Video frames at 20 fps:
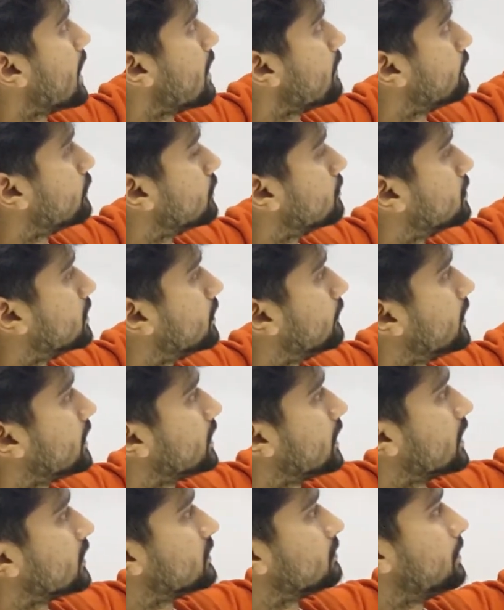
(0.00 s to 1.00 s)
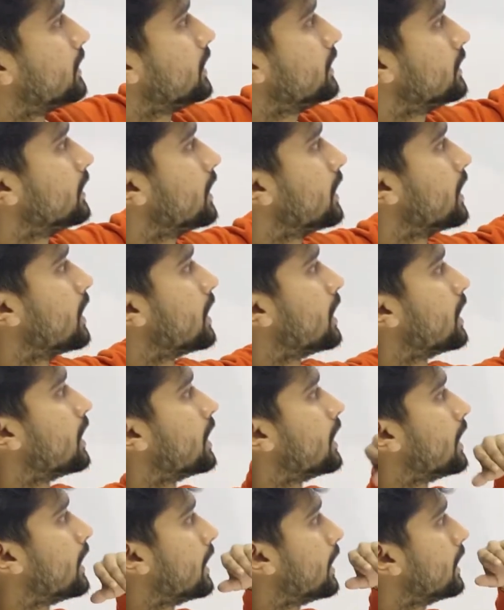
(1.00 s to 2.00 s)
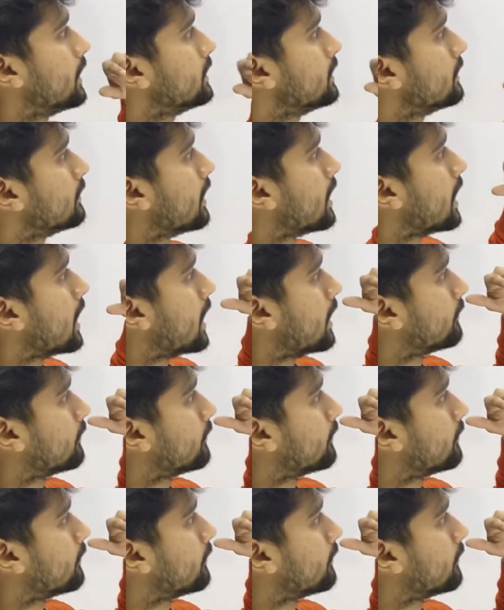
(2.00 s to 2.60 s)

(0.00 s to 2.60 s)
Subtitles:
have for perfect aspect. And